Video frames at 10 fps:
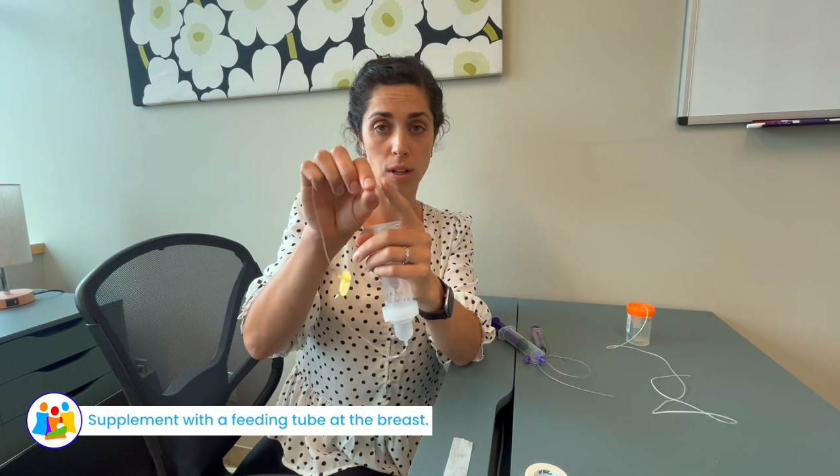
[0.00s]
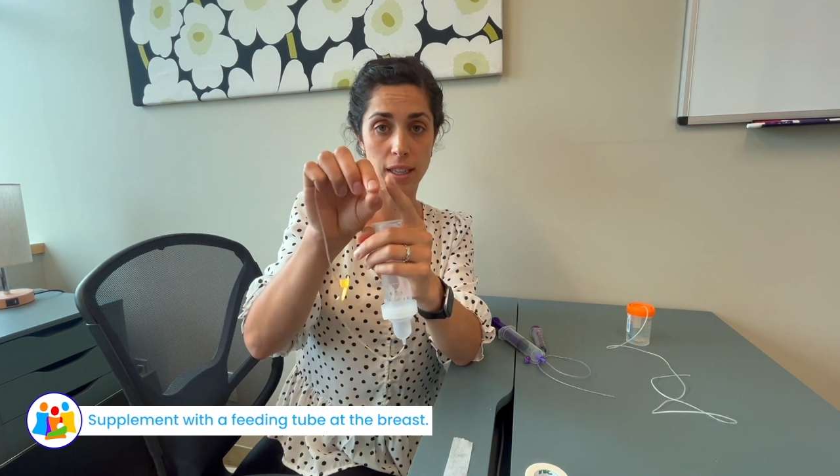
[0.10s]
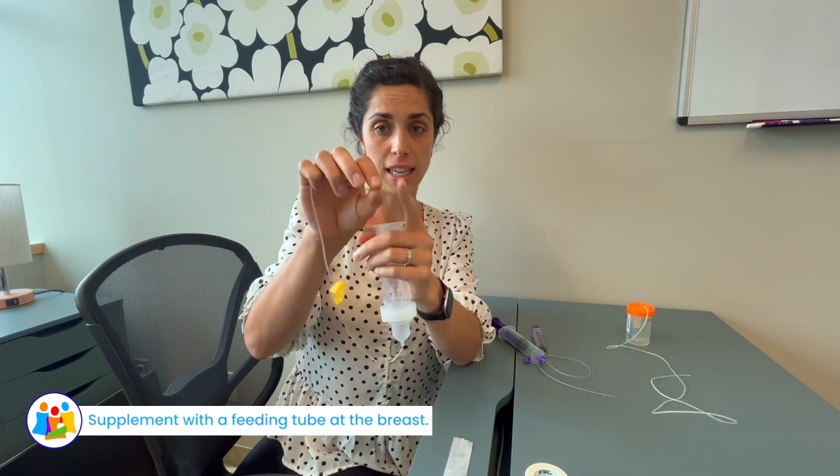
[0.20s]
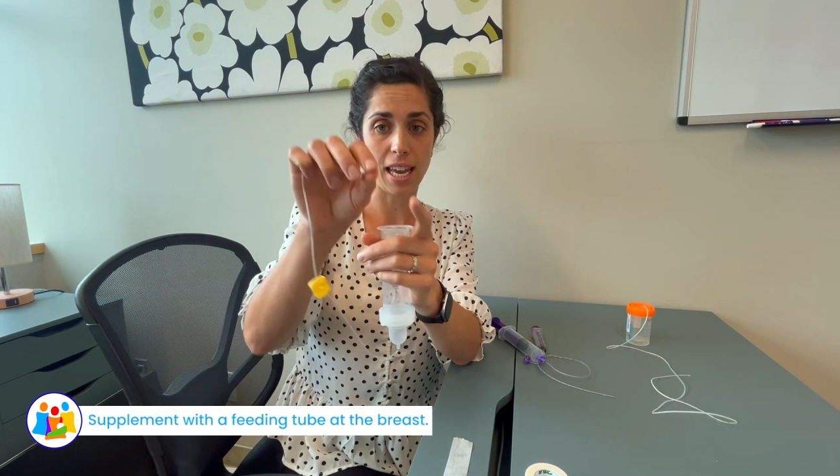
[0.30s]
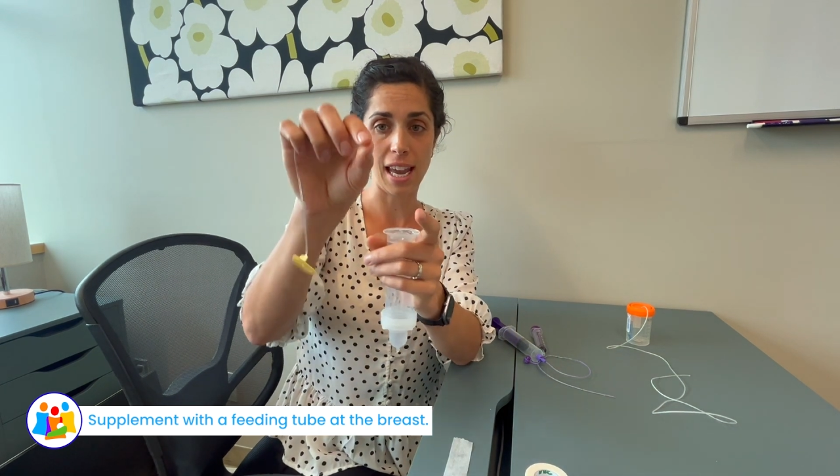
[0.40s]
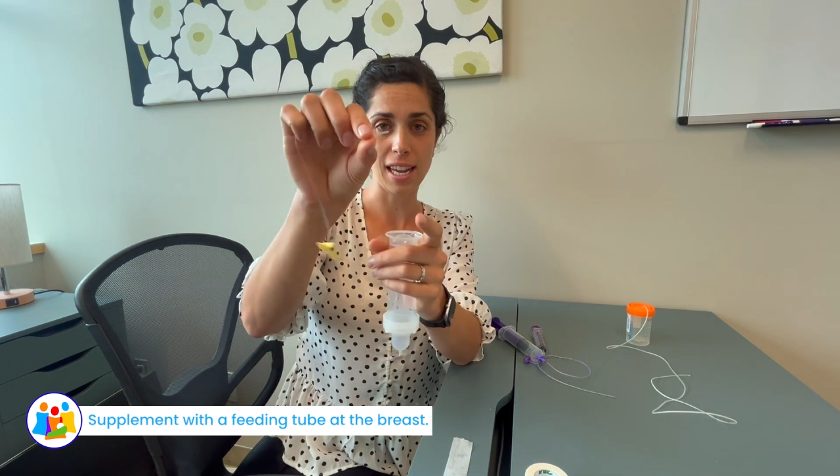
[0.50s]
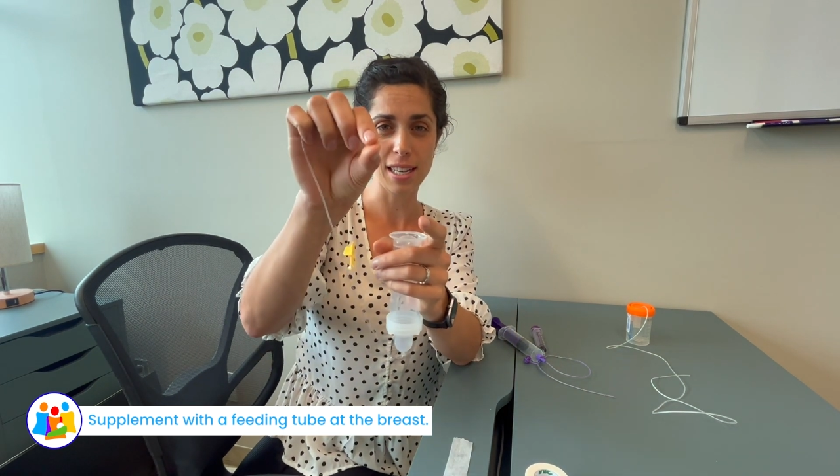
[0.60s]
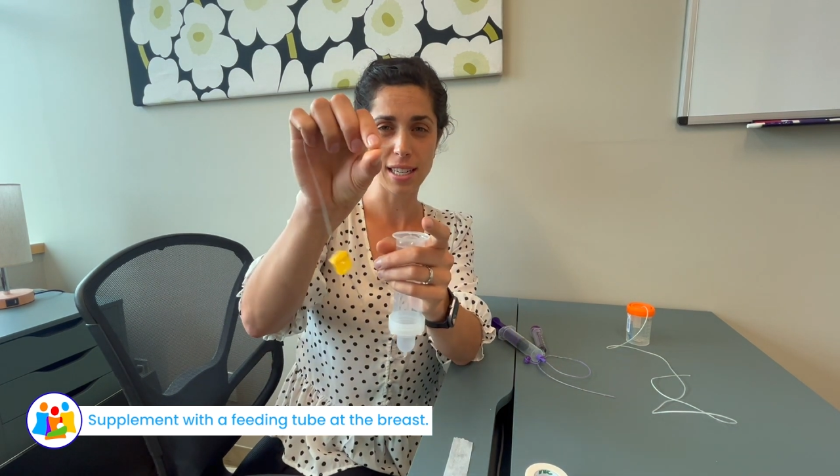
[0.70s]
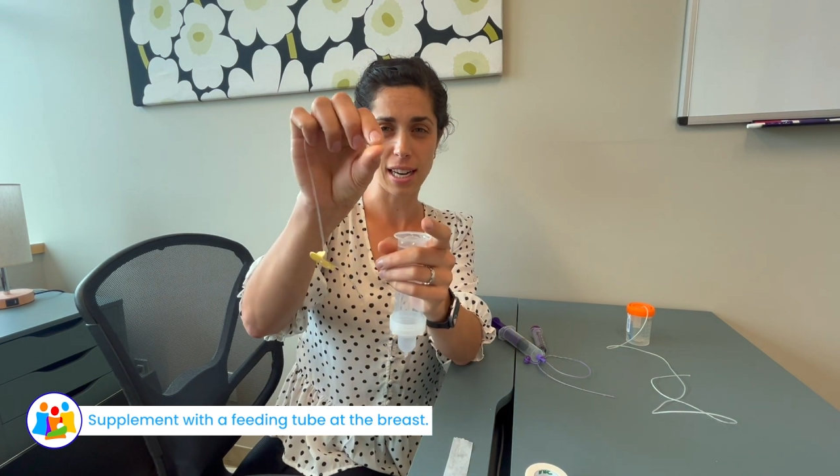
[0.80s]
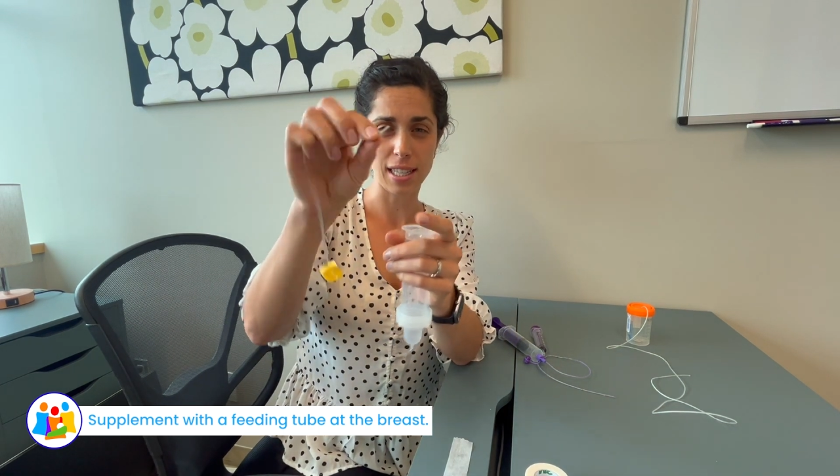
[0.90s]
on the
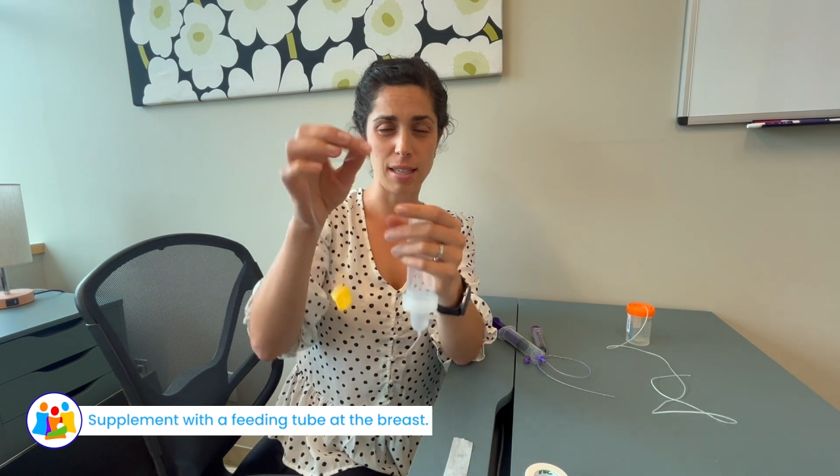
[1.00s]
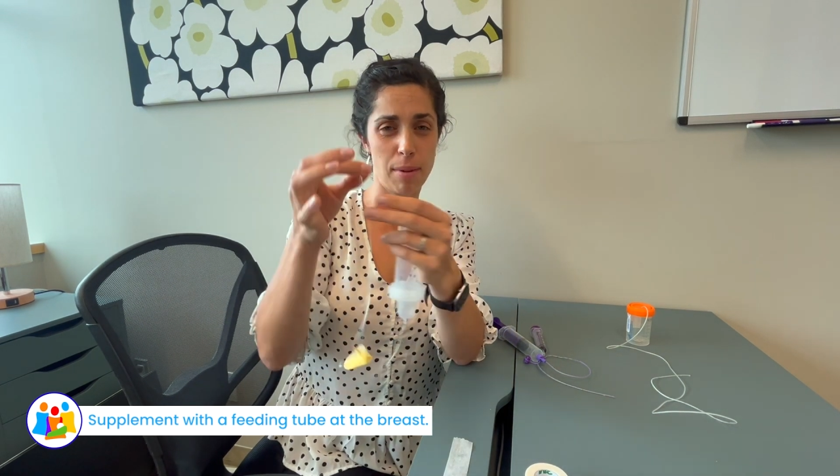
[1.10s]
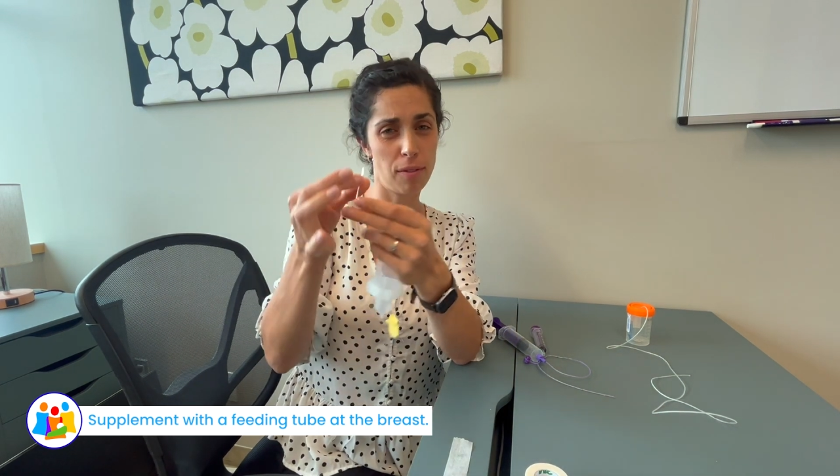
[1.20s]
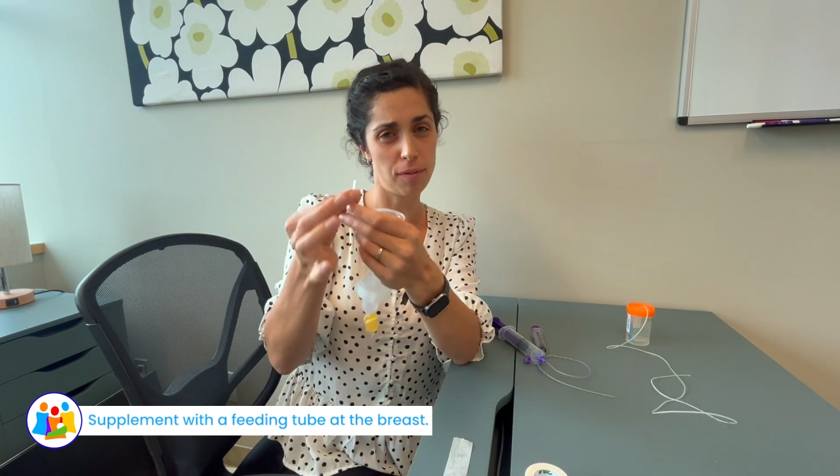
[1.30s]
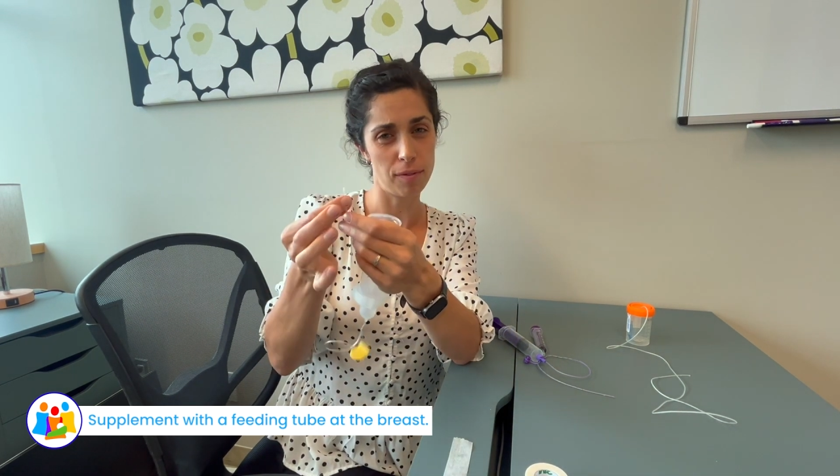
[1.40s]
end and is a bit